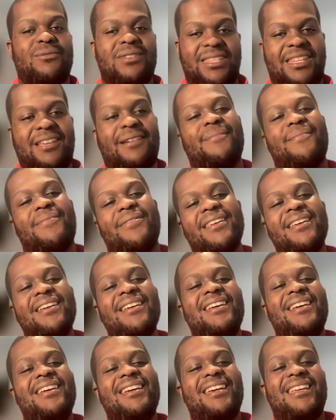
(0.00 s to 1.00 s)
with them
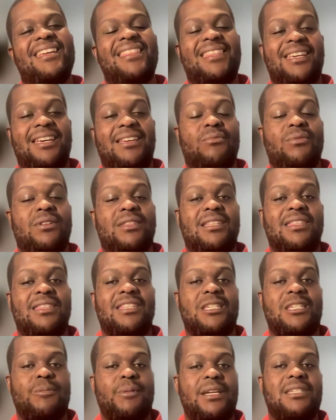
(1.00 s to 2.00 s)
within
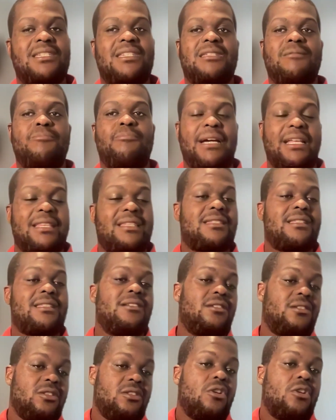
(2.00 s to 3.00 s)
these spaces, but
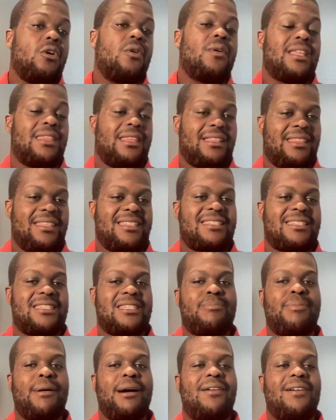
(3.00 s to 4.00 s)
still knowing that there's this
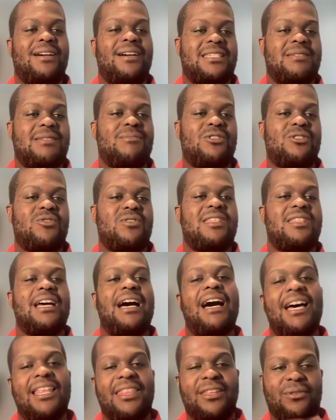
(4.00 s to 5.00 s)
power asymmetry the
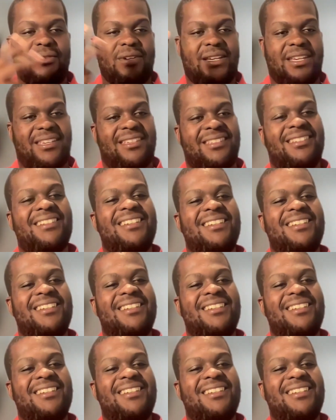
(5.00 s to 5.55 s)
other way